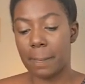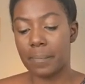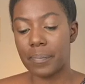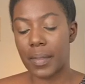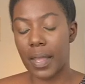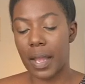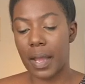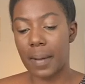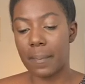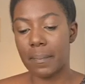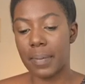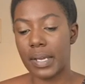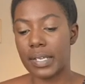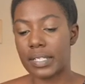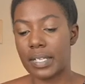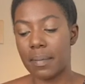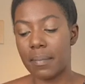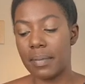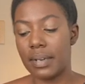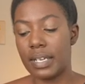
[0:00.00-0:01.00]
But
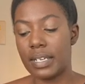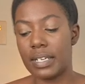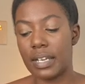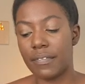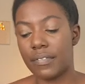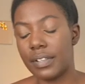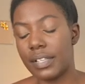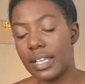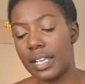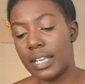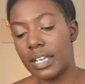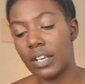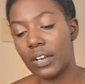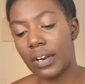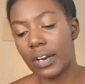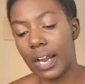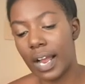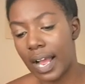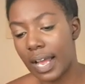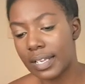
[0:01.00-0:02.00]
somebody definitely
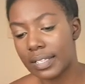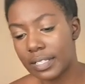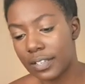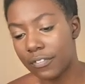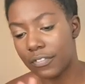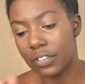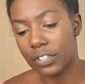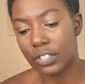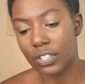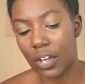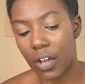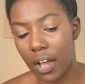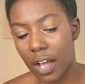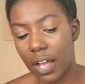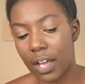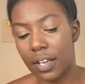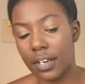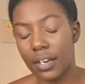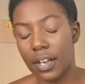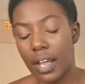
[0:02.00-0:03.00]
here has a
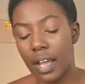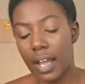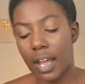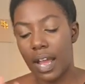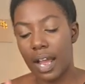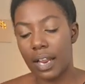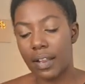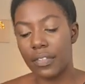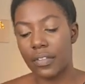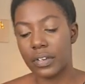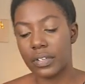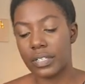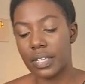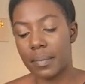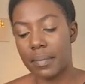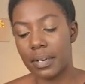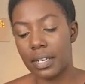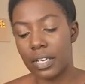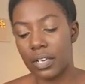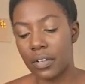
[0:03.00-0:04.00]
facade, and there's
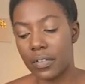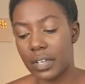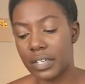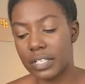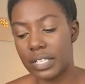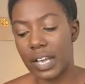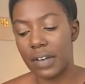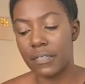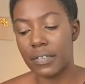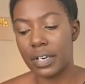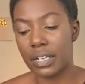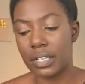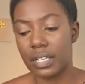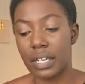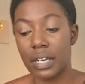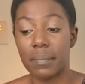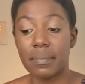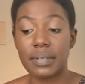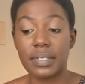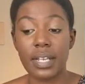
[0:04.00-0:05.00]
somebody here that's definitely
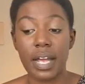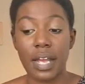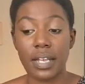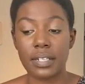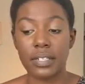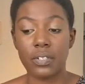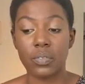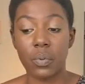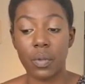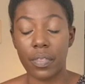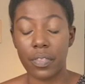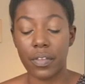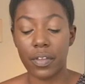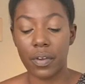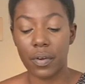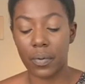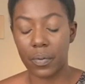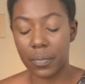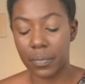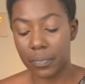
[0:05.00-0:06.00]
obsessed with
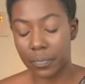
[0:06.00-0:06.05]
you.